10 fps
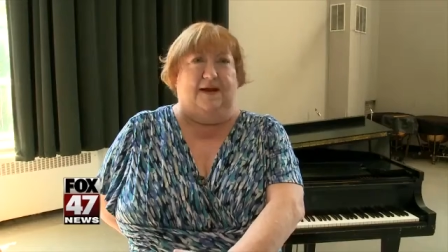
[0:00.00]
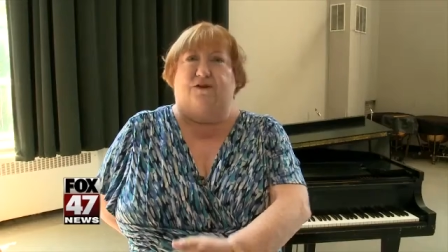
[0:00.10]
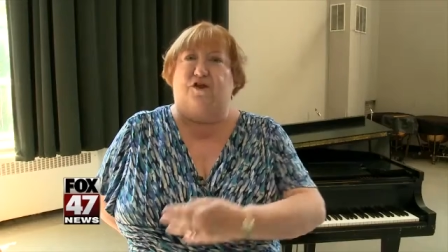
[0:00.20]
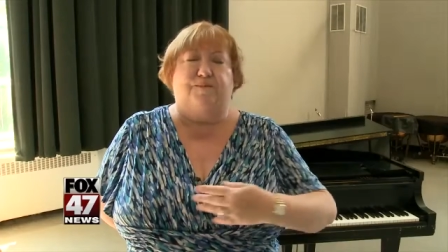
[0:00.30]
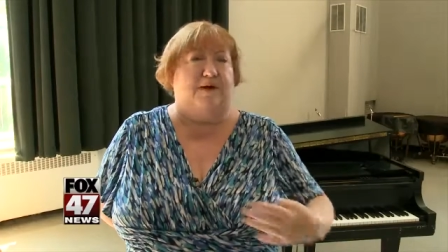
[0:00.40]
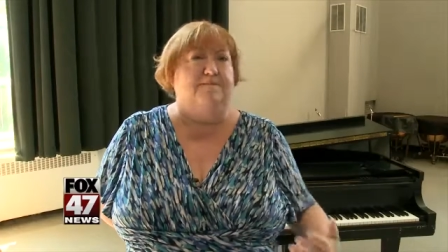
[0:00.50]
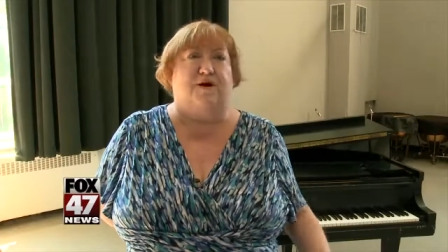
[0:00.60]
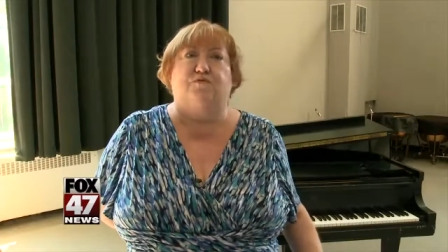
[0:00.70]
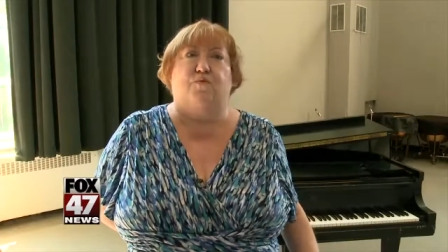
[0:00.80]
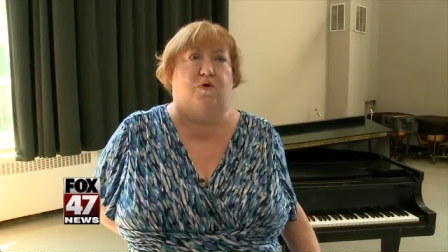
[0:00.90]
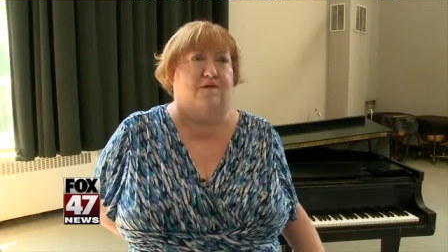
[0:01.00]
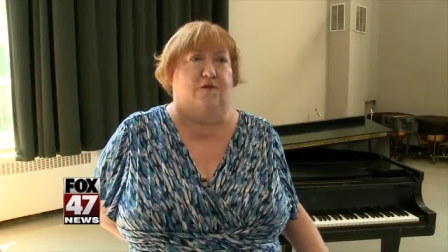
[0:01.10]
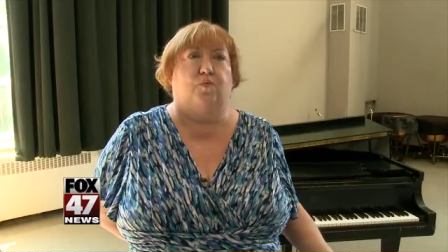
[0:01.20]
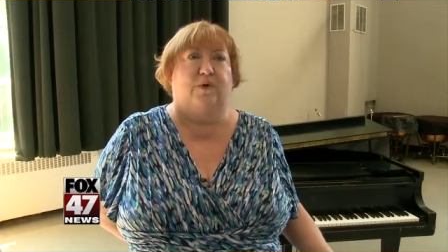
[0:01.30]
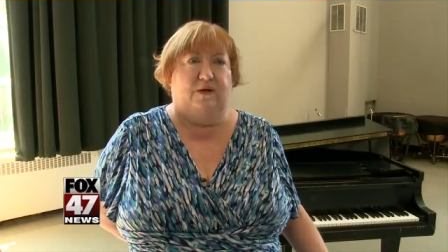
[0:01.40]
It'll just be much more
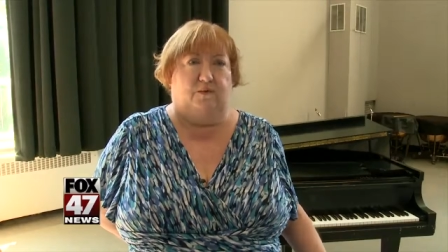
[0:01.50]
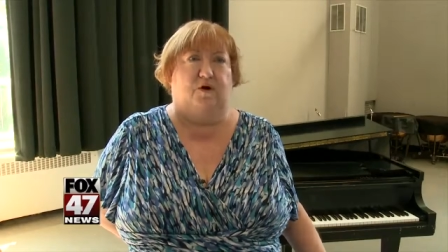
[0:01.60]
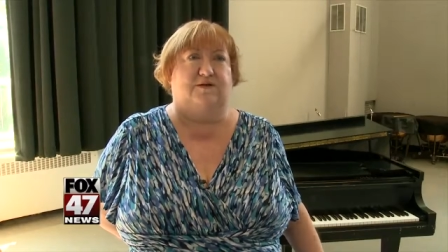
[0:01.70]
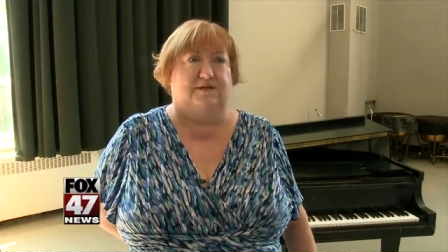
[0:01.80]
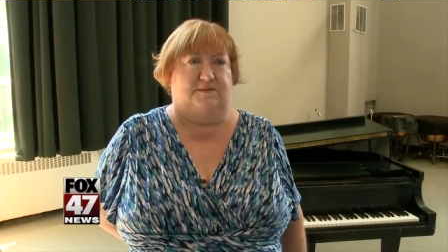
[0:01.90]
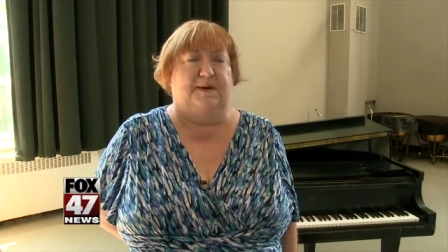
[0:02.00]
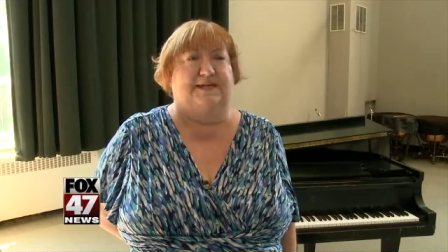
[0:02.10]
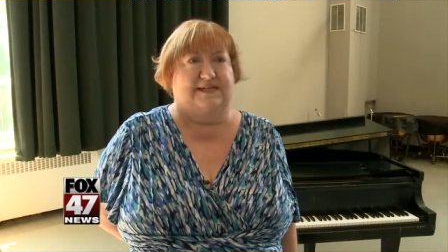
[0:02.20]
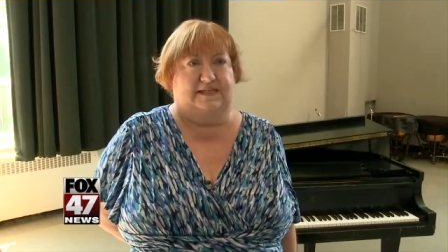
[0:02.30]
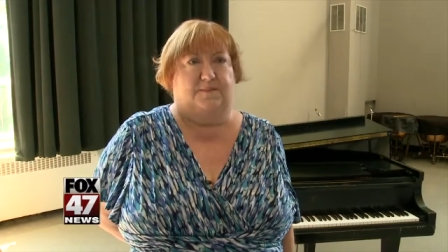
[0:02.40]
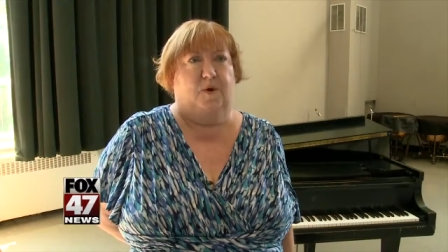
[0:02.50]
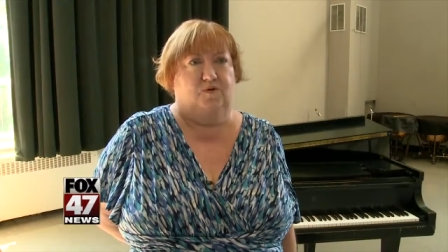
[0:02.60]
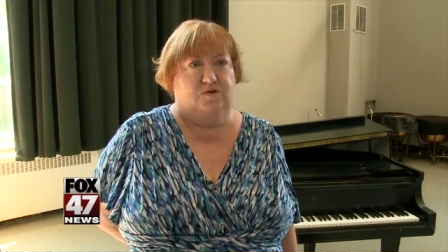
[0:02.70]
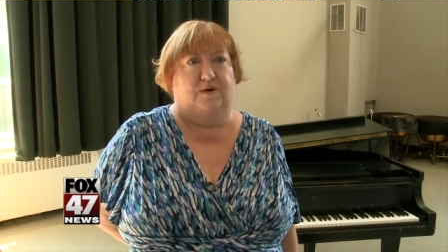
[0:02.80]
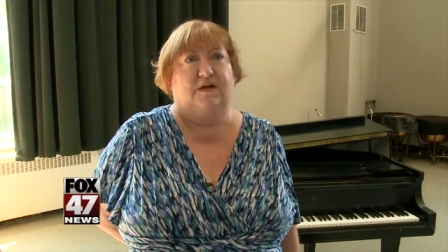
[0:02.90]
of a real rehearsal space as
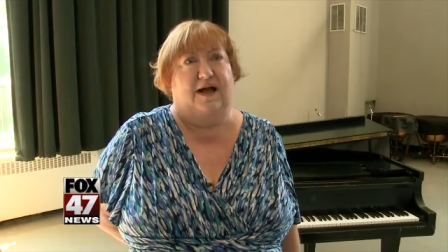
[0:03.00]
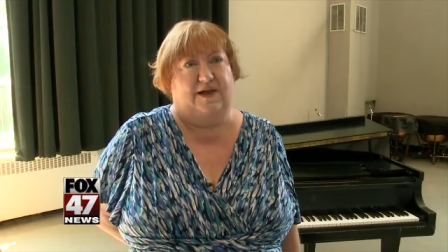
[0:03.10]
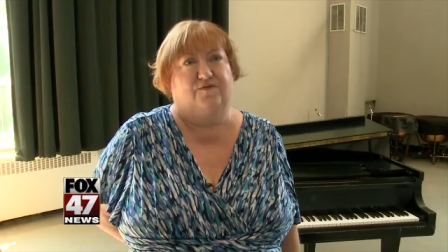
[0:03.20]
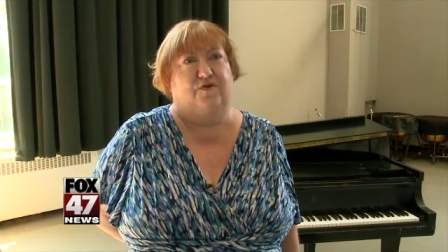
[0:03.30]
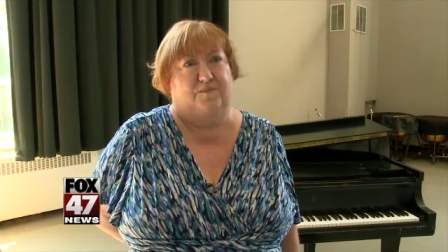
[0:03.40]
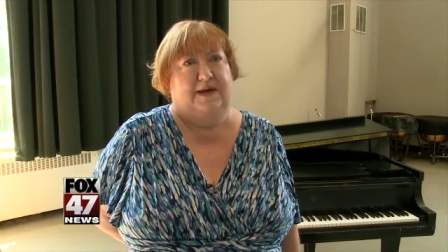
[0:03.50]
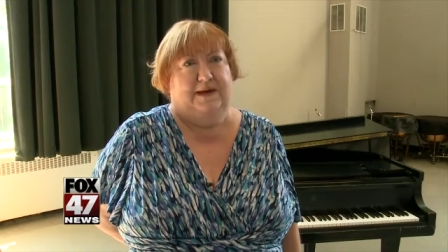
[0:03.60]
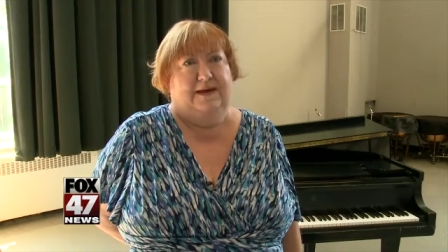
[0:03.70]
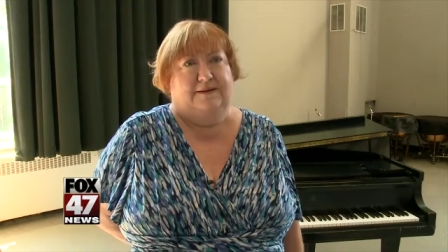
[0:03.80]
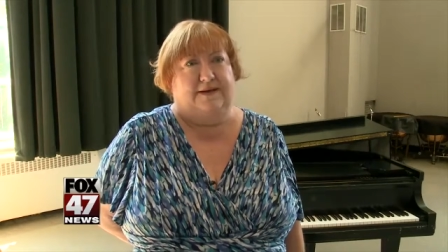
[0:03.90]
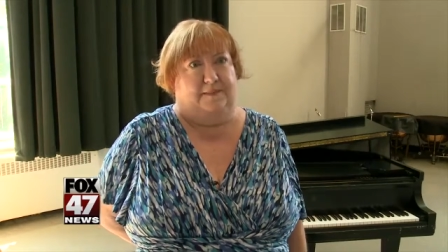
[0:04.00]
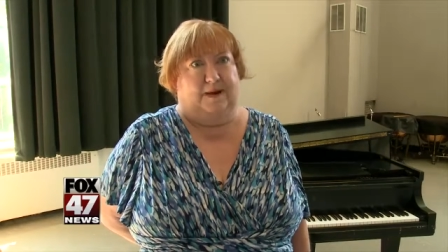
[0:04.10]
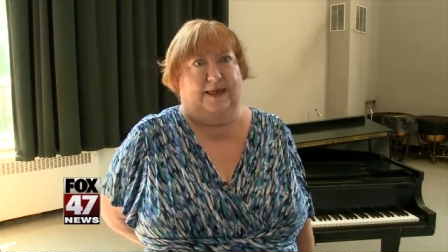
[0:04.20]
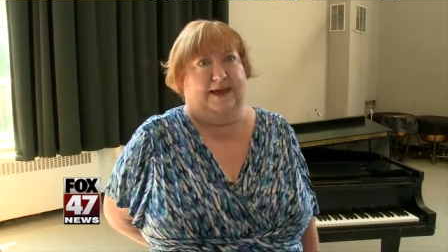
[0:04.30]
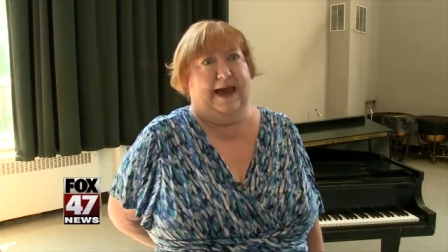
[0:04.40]
opposed to a classroom
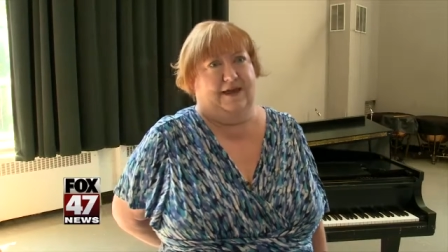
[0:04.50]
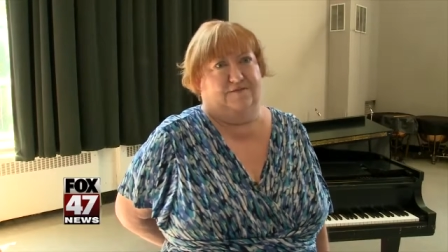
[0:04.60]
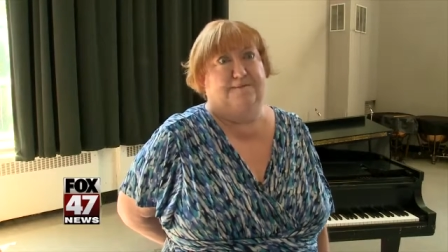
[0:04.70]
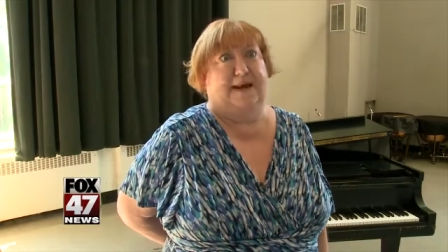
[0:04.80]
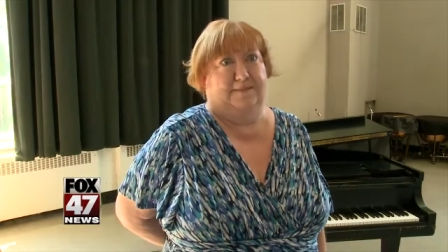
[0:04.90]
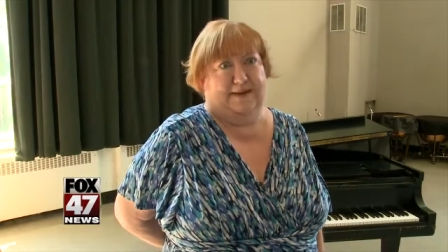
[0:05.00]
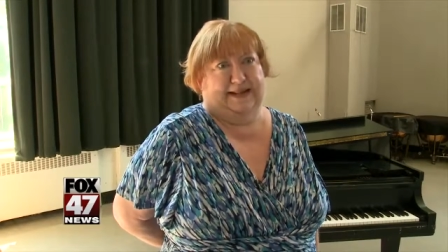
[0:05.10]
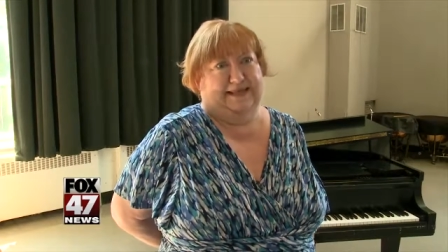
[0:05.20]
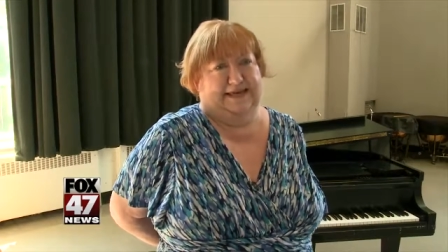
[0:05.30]
doubling as many, many